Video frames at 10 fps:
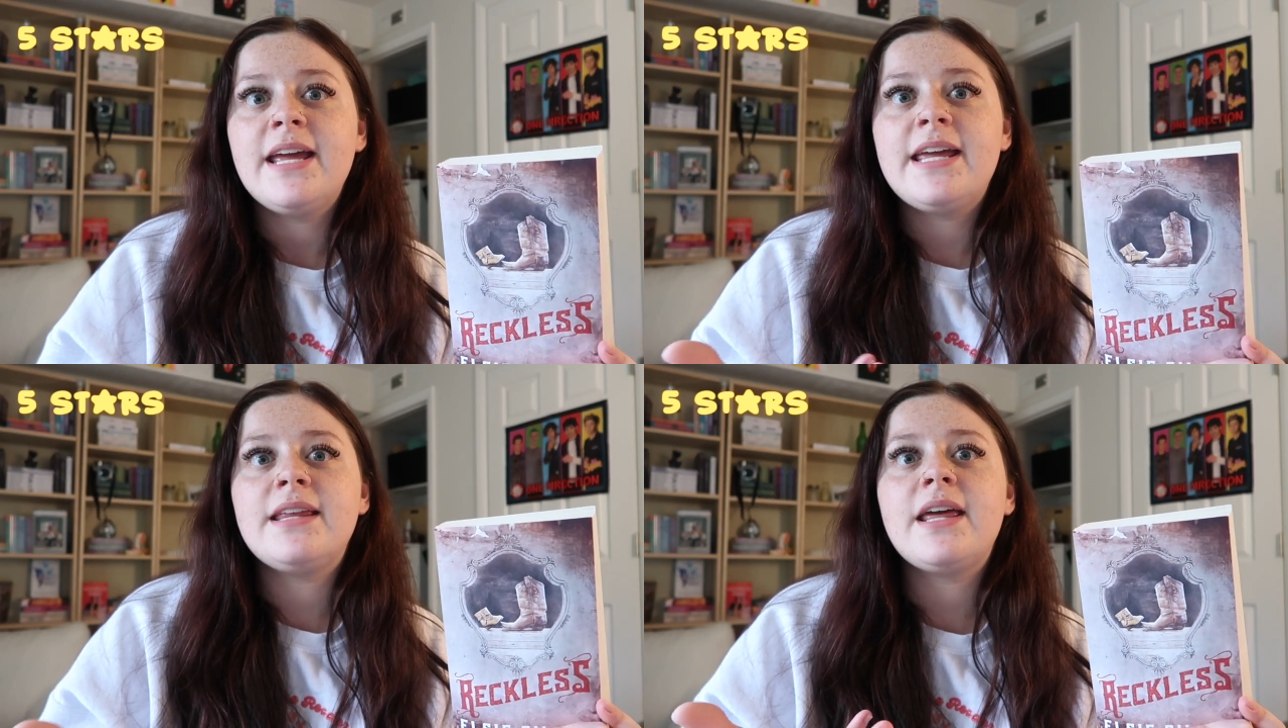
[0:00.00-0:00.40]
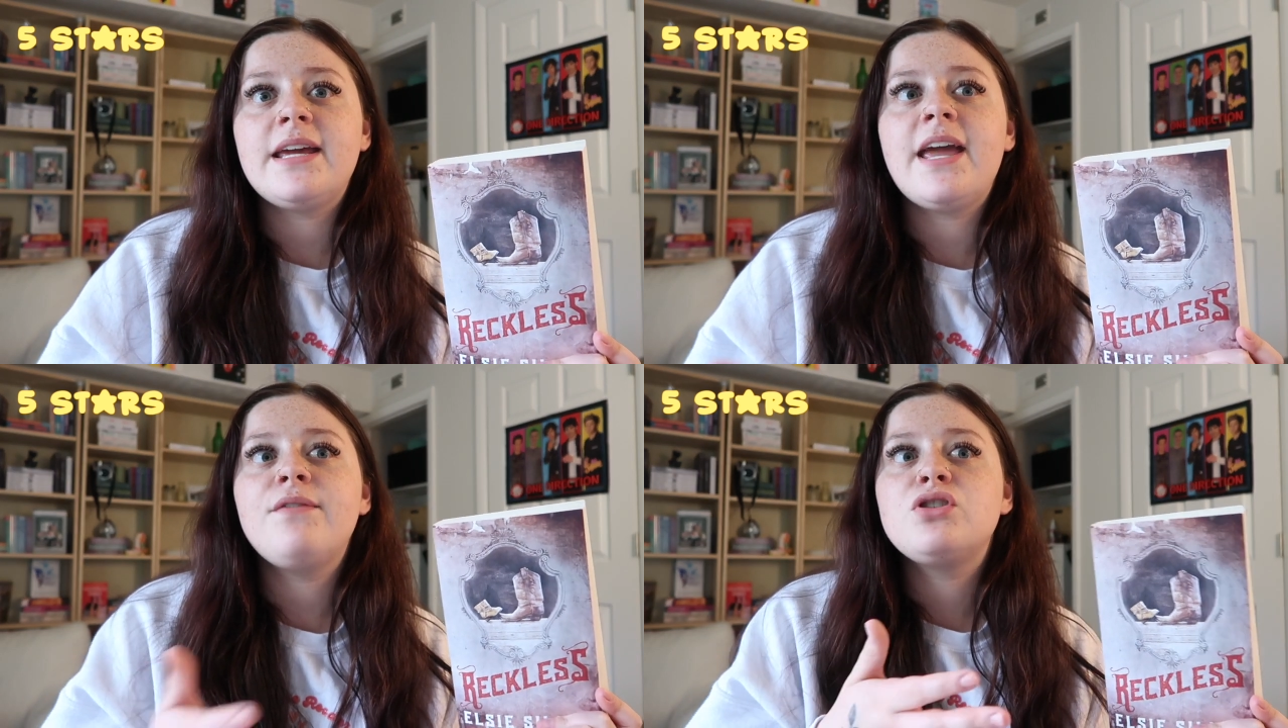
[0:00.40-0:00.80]
He
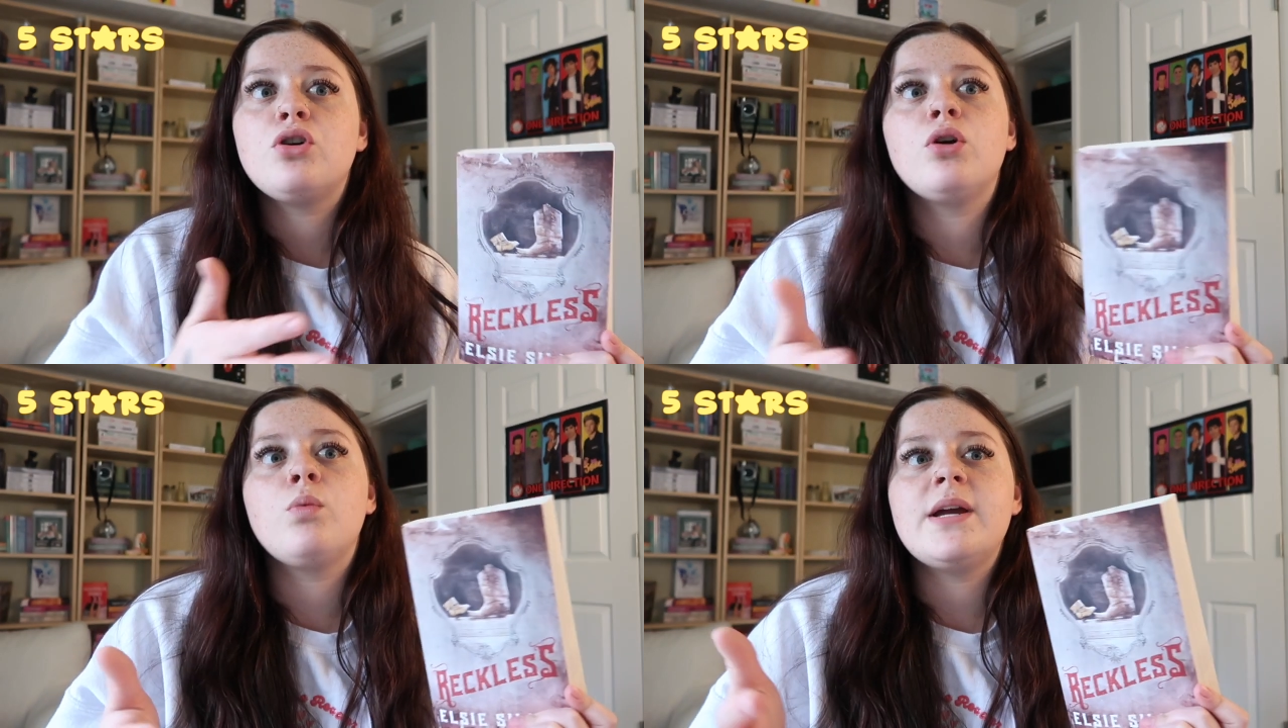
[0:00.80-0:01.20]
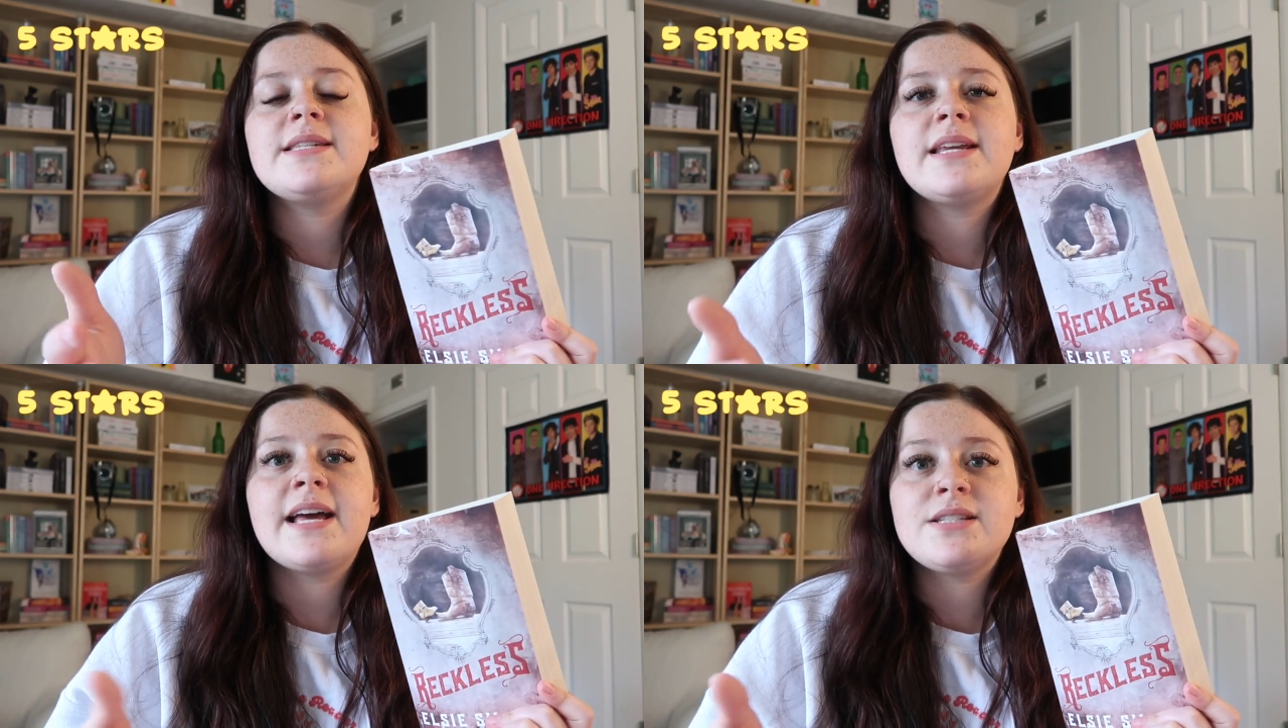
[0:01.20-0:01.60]
like gives her a
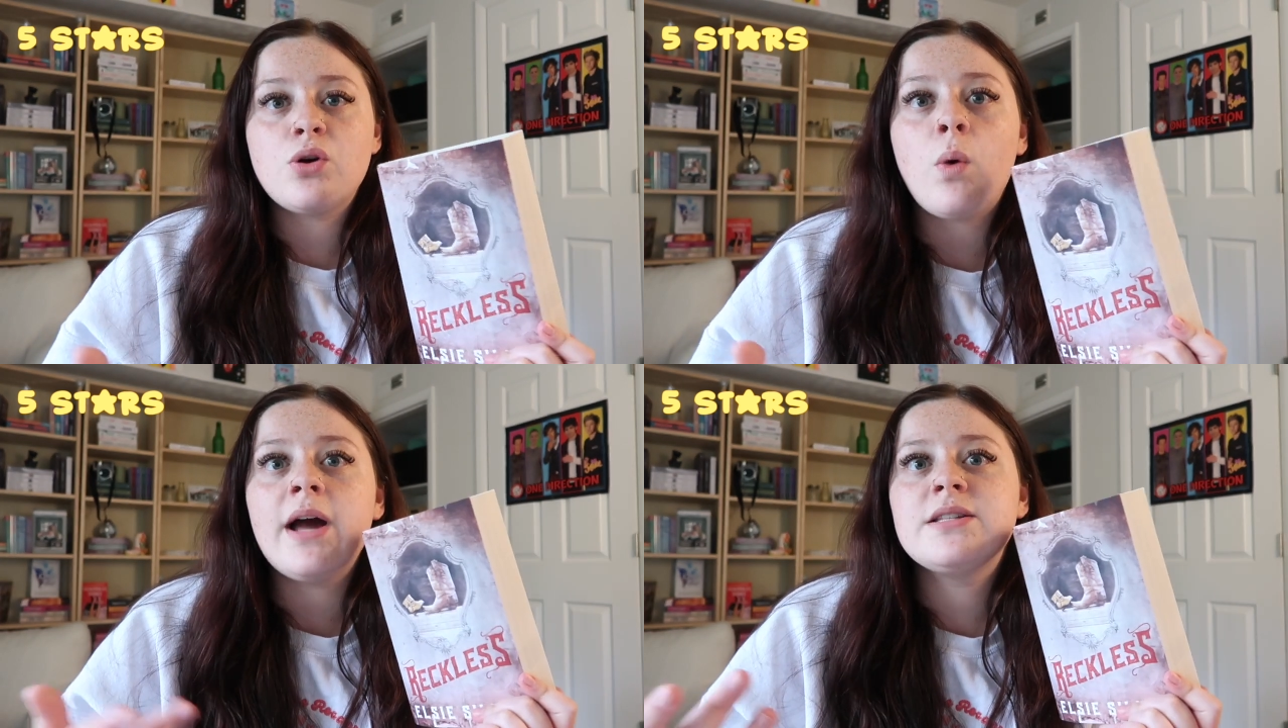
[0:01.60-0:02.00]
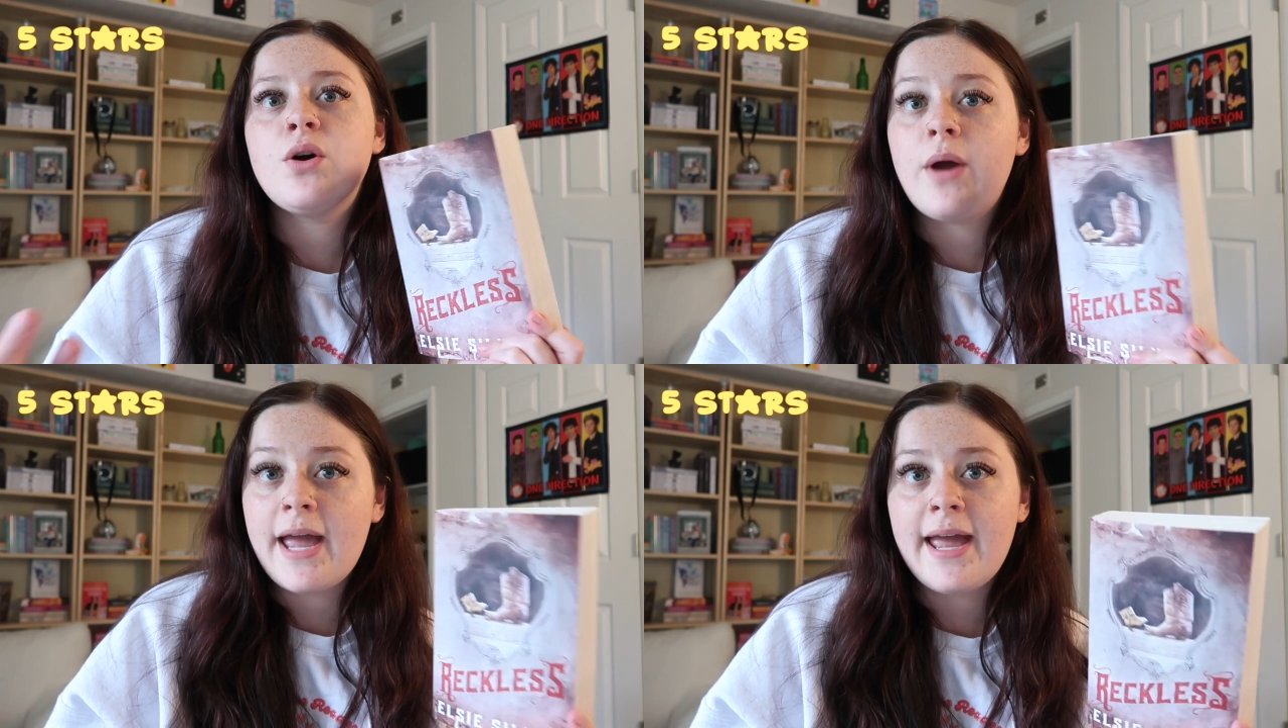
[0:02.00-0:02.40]
reason as to why it's
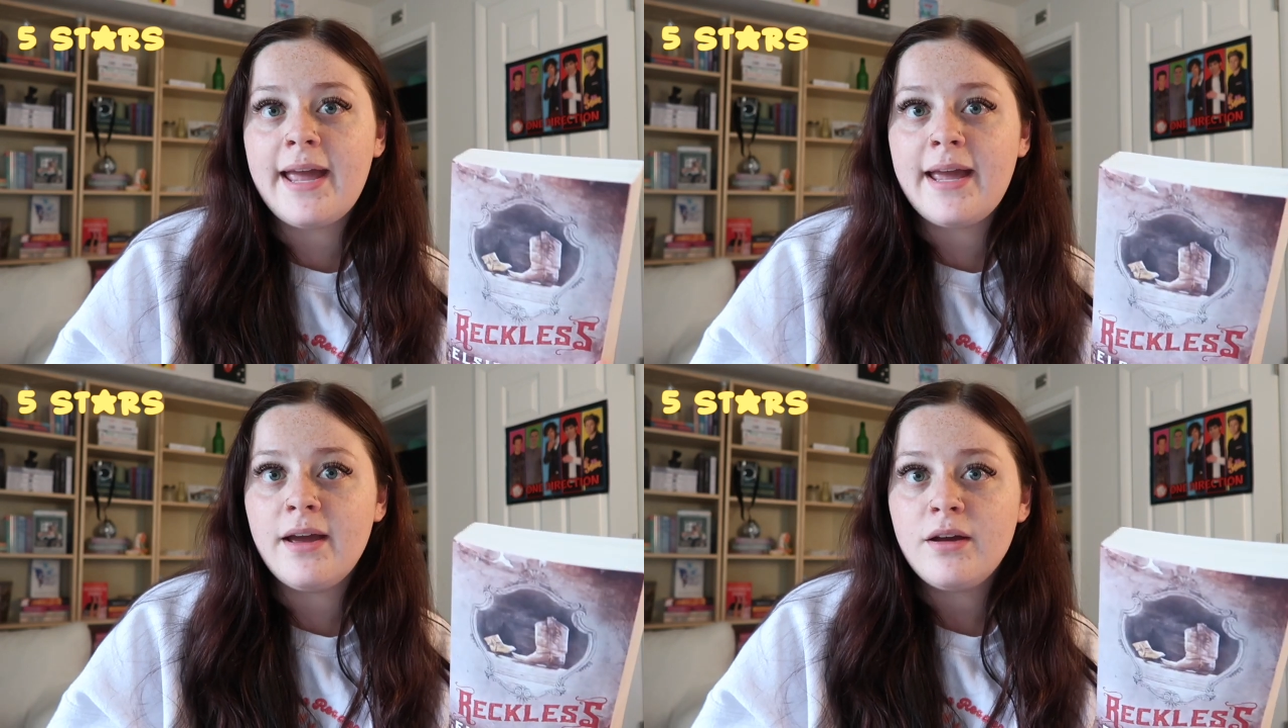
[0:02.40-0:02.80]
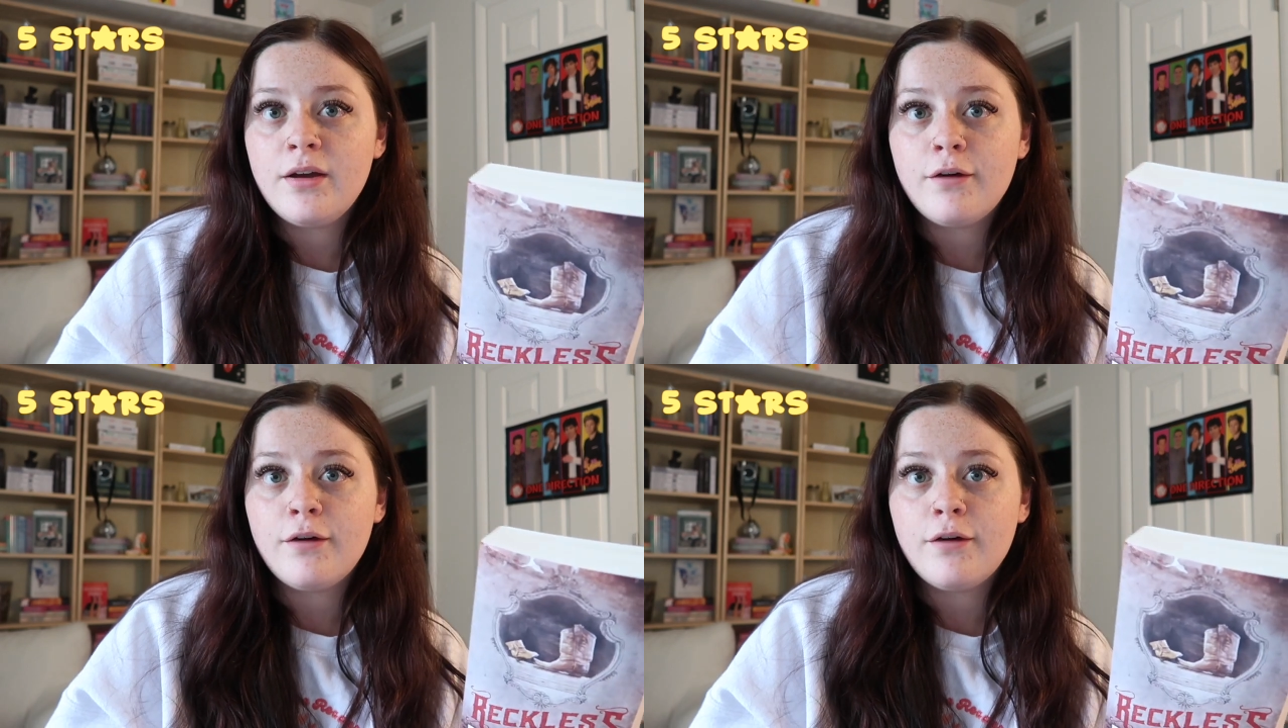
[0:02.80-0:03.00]
okay